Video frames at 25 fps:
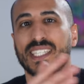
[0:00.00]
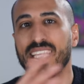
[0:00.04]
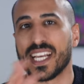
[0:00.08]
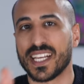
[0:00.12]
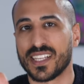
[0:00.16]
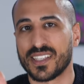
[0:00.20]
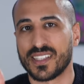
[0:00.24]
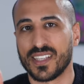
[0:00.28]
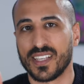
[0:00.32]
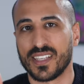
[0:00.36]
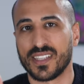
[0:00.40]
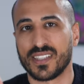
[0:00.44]

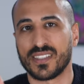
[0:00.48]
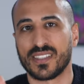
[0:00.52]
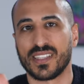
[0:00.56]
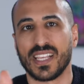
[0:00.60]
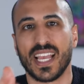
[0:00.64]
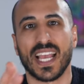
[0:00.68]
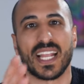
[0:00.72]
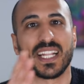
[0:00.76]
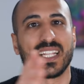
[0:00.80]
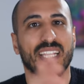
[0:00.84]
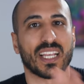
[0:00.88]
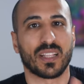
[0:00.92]
taxes,
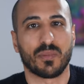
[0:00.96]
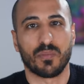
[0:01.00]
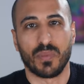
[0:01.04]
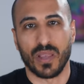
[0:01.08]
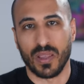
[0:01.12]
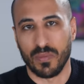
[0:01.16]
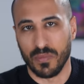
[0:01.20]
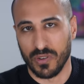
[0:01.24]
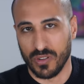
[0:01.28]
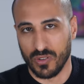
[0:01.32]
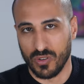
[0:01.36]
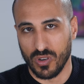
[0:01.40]
and debt
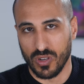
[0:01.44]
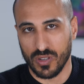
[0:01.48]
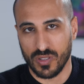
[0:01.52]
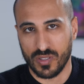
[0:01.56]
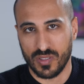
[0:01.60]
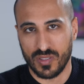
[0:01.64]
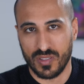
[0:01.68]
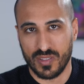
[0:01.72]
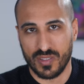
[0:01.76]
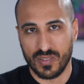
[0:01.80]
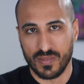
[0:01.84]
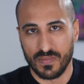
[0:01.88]
payment
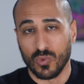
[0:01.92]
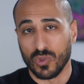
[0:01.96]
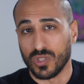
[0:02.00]
costs.